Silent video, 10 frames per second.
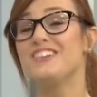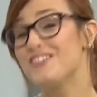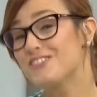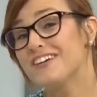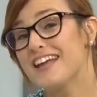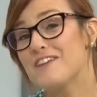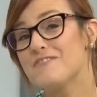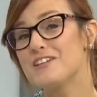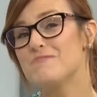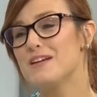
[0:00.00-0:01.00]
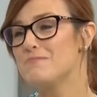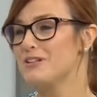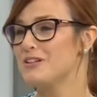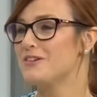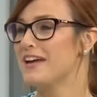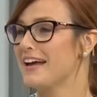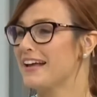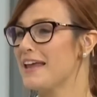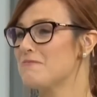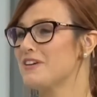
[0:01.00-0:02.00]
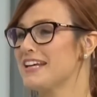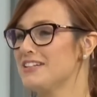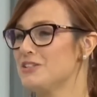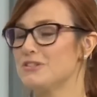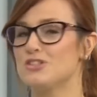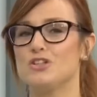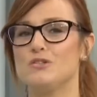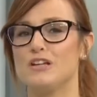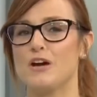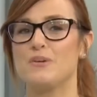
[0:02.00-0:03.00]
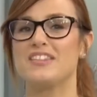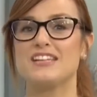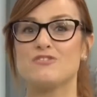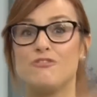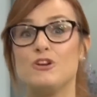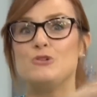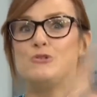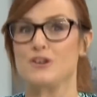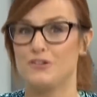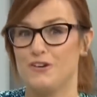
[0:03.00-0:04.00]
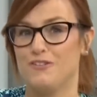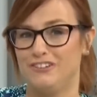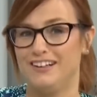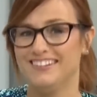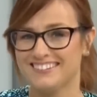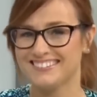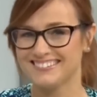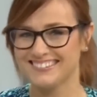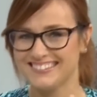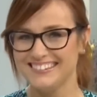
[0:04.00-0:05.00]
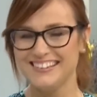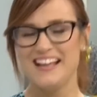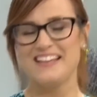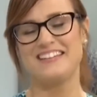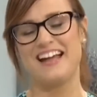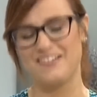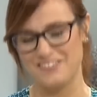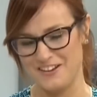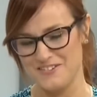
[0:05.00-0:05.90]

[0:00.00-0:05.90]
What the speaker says: Do you know, it's funny how many people you get clamouring into a studio when there's food on offer. Now,